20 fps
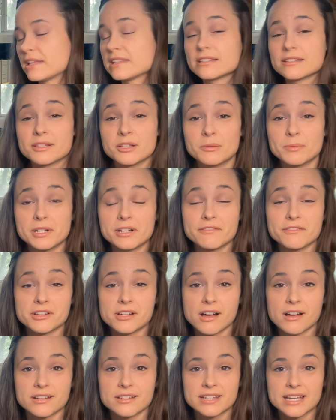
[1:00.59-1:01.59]
a little bit of the
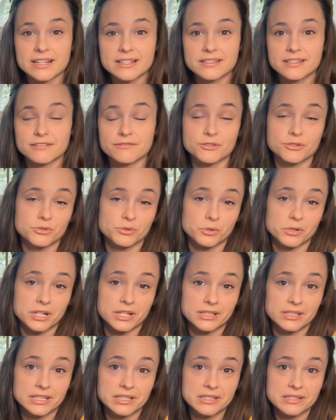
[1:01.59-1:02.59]
context of the
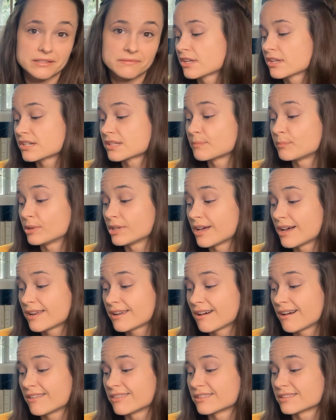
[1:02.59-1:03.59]
story, at least. There's blood
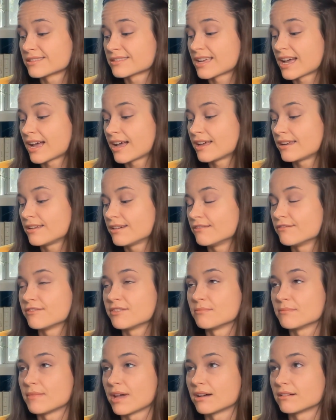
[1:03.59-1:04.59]
on the side of
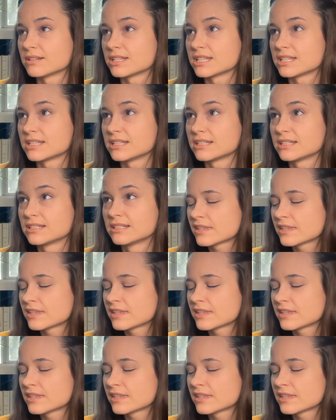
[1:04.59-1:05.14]
the mountain.